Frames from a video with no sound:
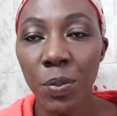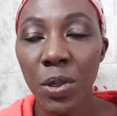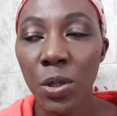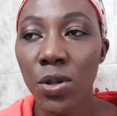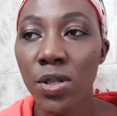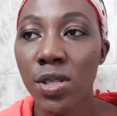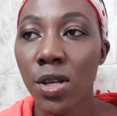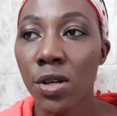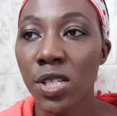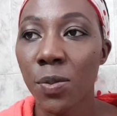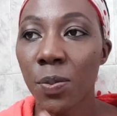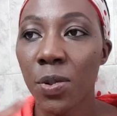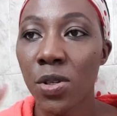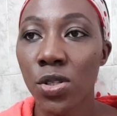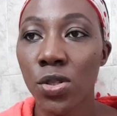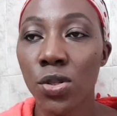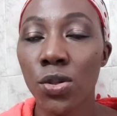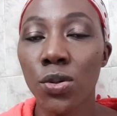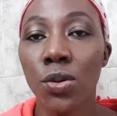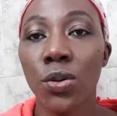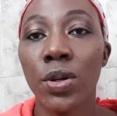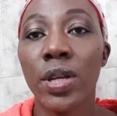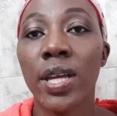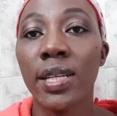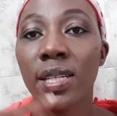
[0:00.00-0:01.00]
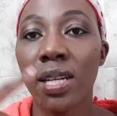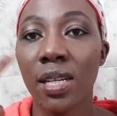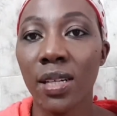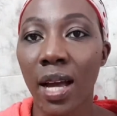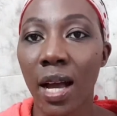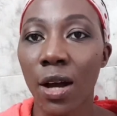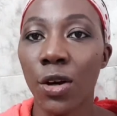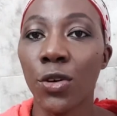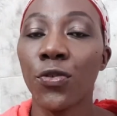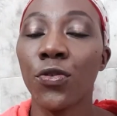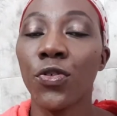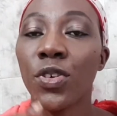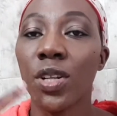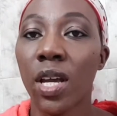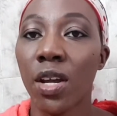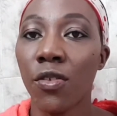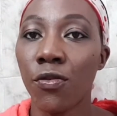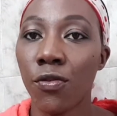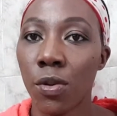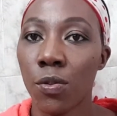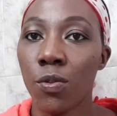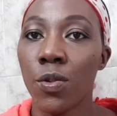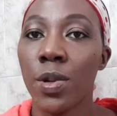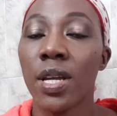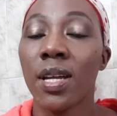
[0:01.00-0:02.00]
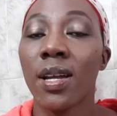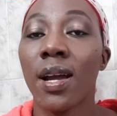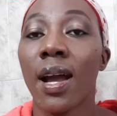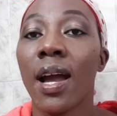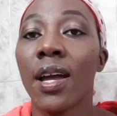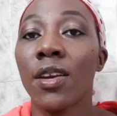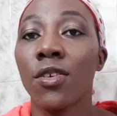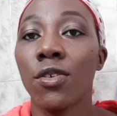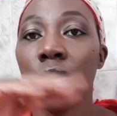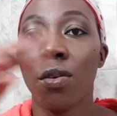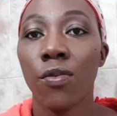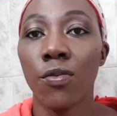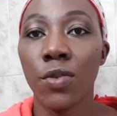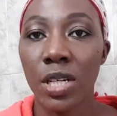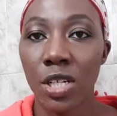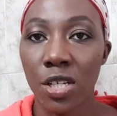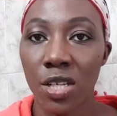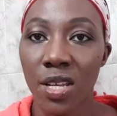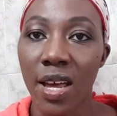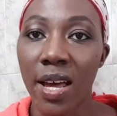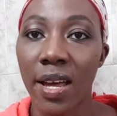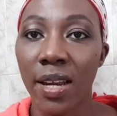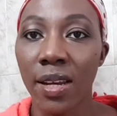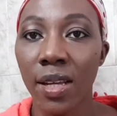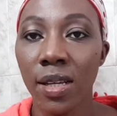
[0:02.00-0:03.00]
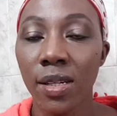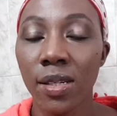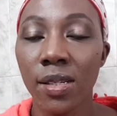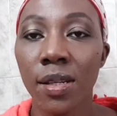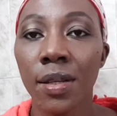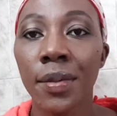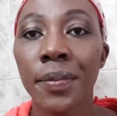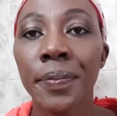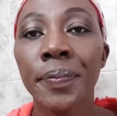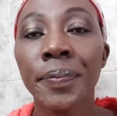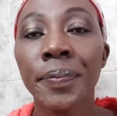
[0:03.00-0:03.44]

because I was supposed to go get an outfit every week and return it.